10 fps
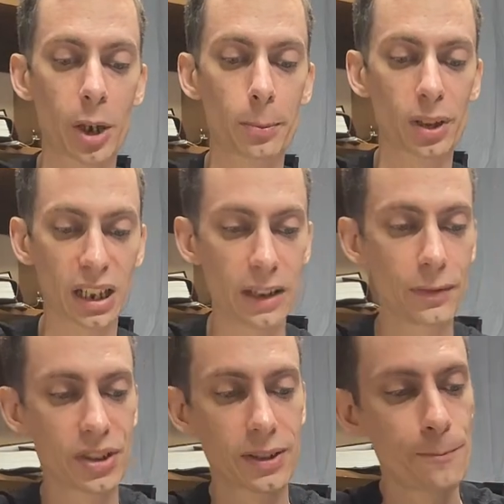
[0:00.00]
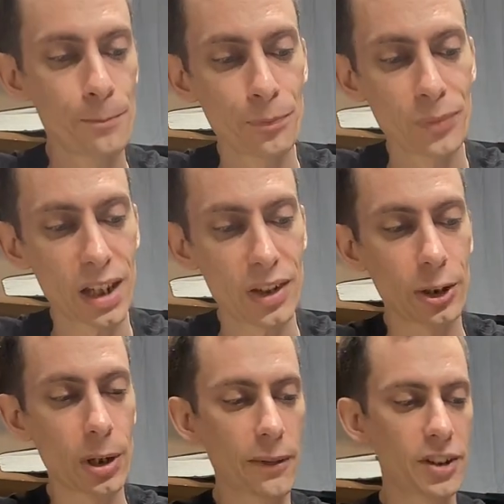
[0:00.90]
my own beliefs. And
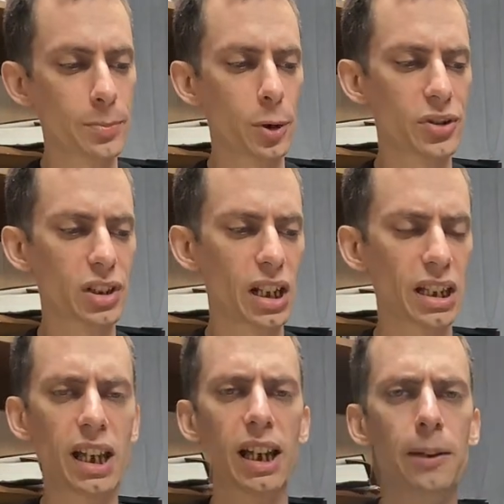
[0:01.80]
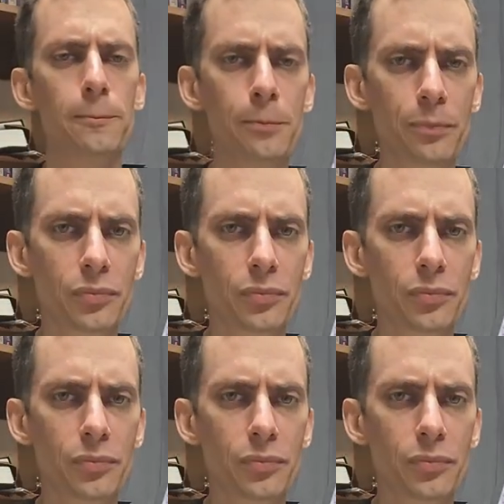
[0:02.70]
then you have this person like, hey,